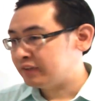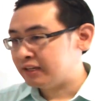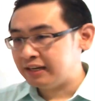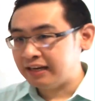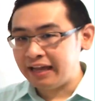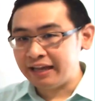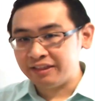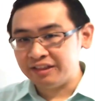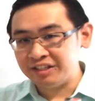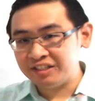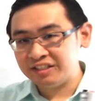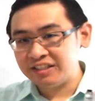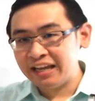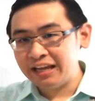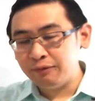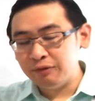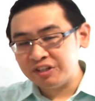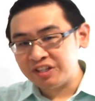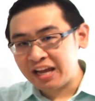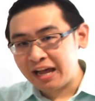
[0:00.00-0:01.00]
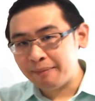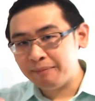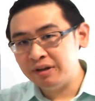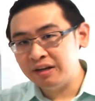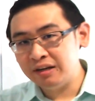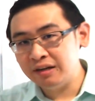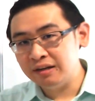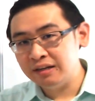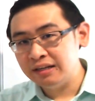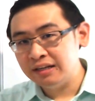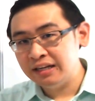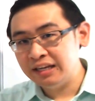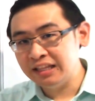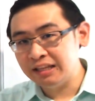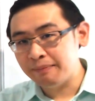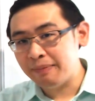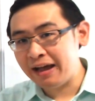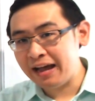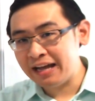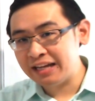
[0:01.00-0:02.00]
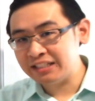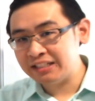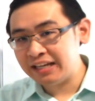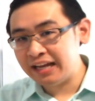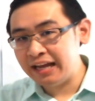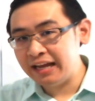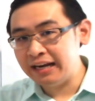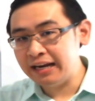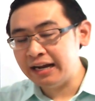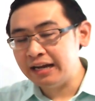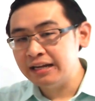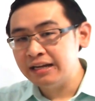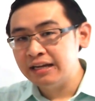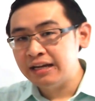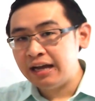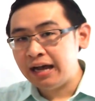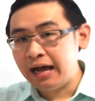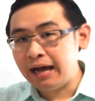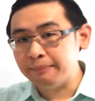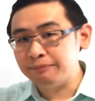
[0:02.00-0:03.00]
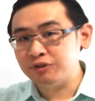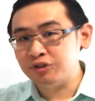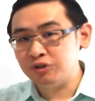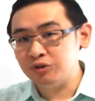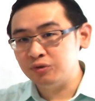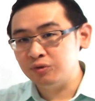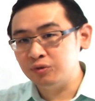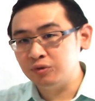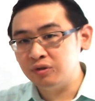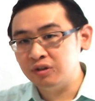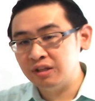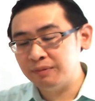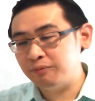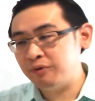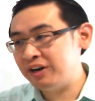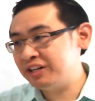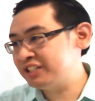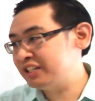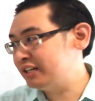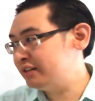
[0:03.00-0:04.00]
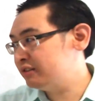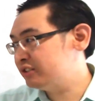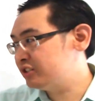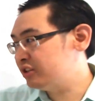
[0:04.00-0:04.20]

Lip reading: like the state which happened in the past and up to the present.